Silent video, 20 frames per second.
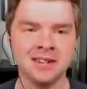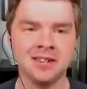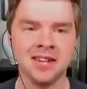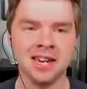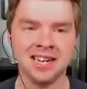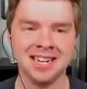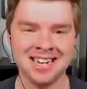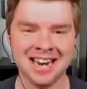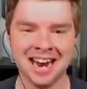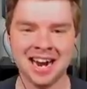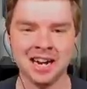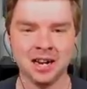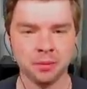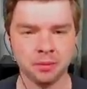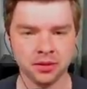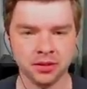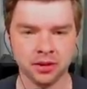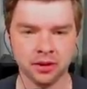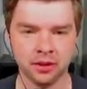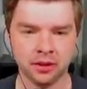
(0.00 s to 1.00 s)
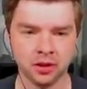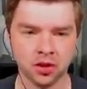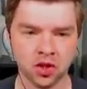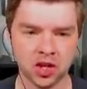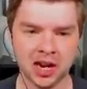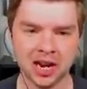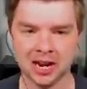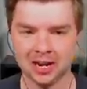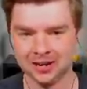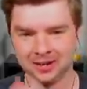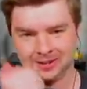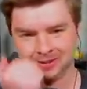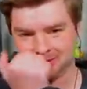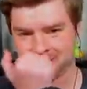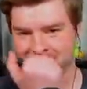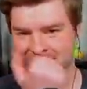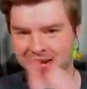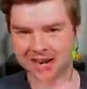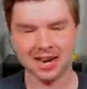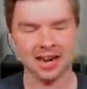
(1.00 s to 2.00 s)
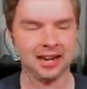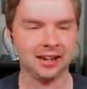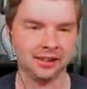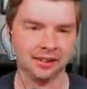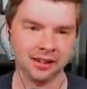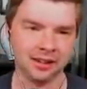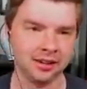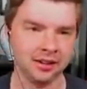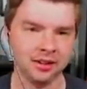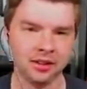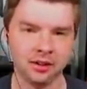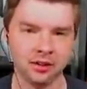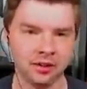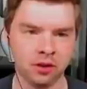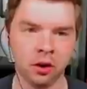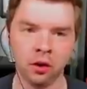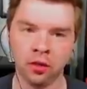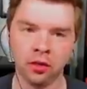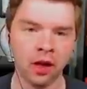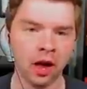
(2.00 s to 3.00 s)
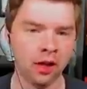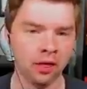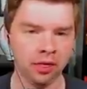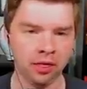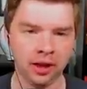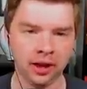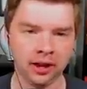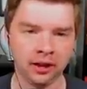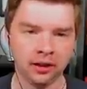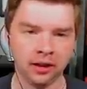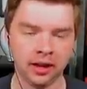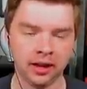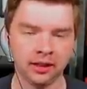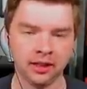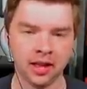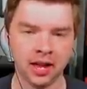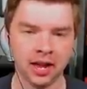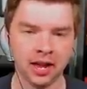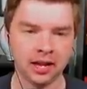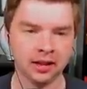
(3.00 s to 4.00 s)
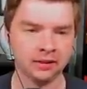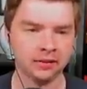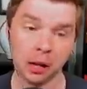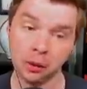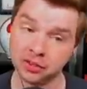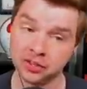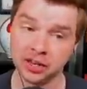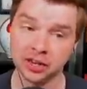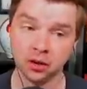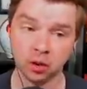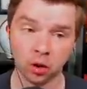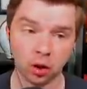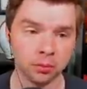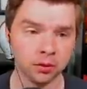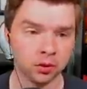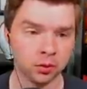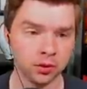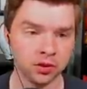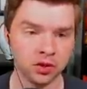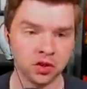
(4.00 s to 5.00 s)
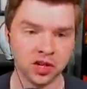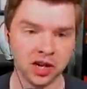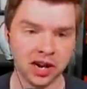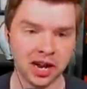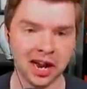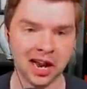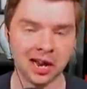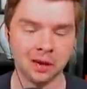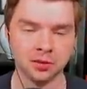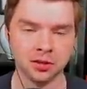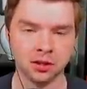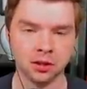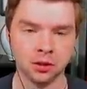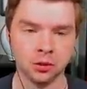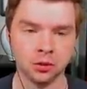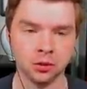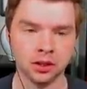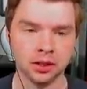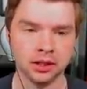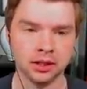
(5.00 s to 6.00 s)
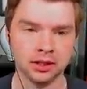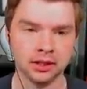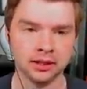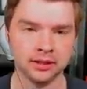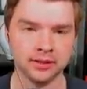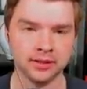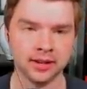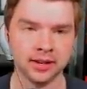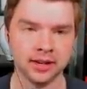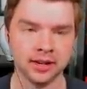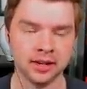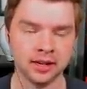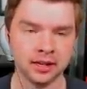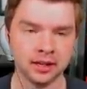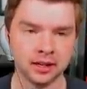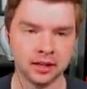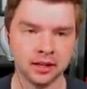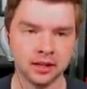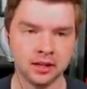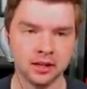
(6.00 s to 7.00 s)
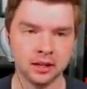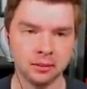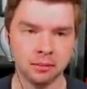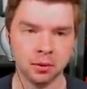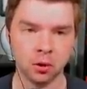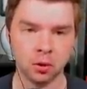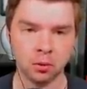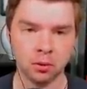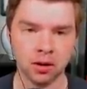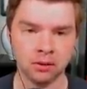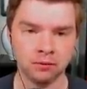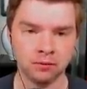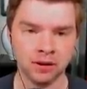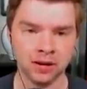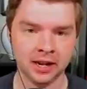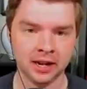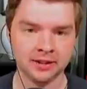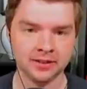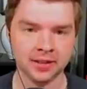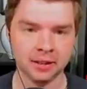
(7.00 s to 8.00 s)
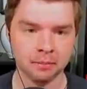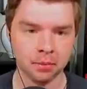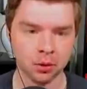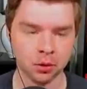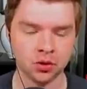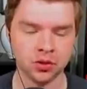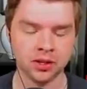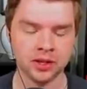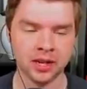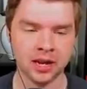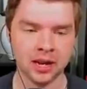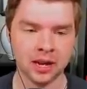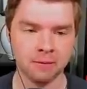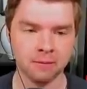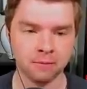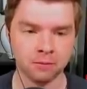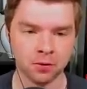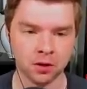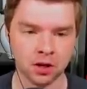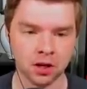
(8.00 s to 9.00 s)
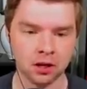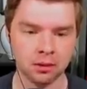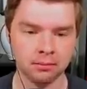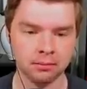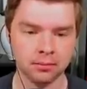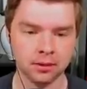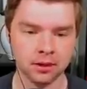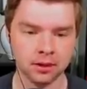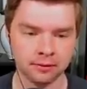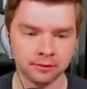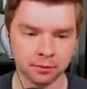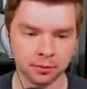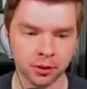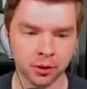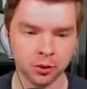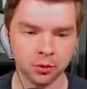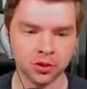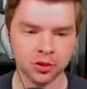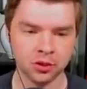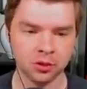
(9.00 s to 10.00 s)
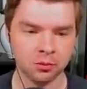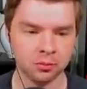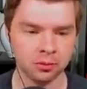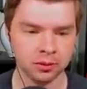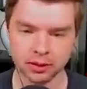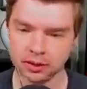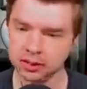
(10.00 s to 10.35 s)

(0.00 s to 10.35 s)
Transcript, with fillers: I'd say ninety percent of the chat is not, they're, they're, they're not thinking like that. I would say normal Twitch chat, absolutely. I'd say Pokemon fans that mostly came from, from YouTube.